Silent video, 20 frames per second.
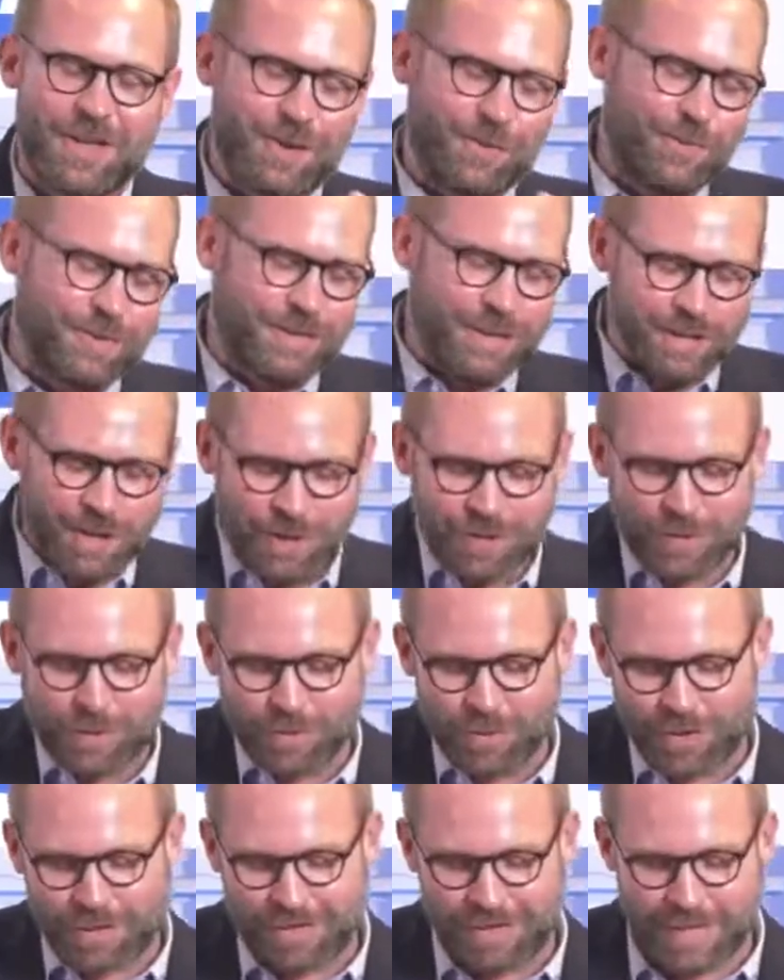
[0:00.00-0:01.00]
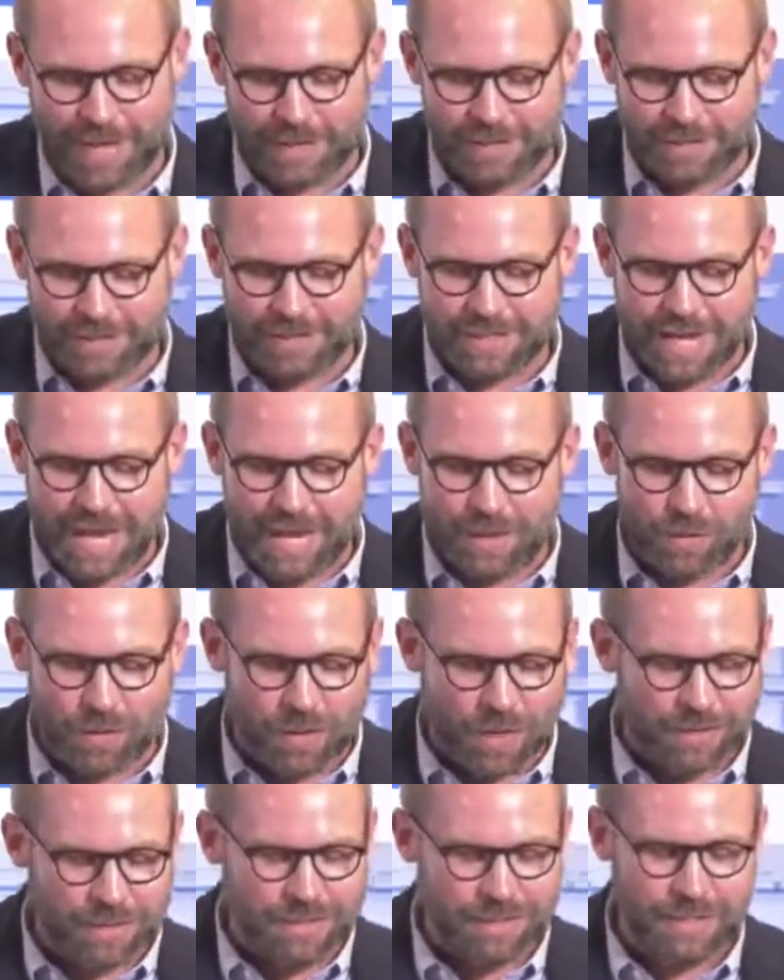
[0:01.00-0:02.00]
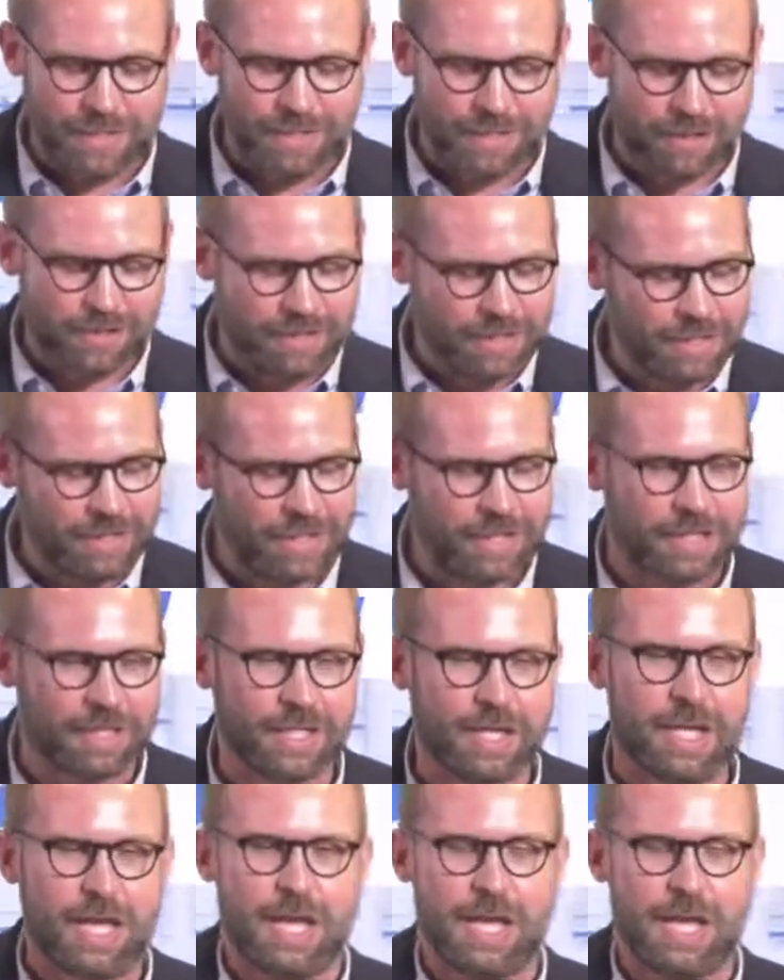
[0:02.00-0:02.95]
We did all the work. At the end of the day, we were all sitting there thinking,